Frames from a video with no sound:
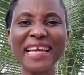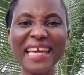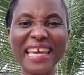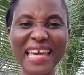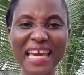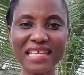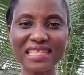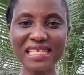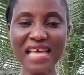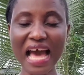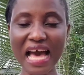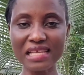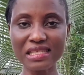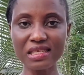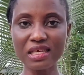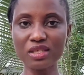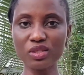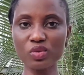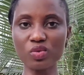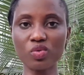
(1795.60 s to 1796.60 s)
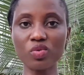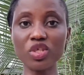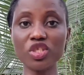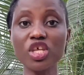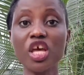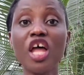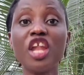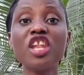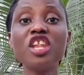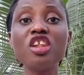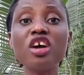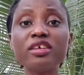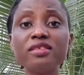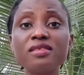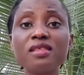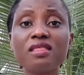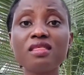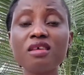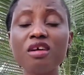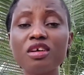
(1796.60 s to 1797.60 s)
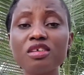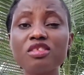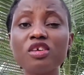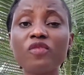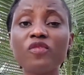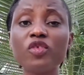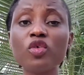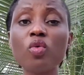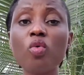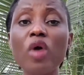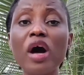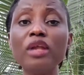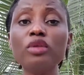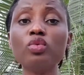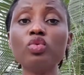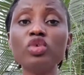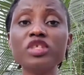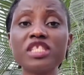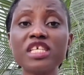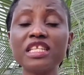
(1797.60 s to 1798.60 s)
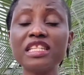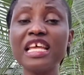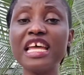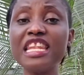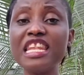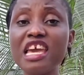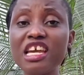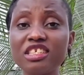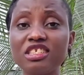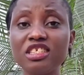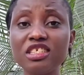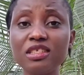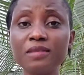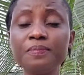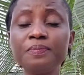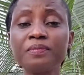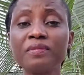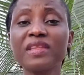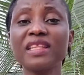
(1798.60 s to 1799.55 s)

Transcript: get access to it. Not those of you who are looting the nation,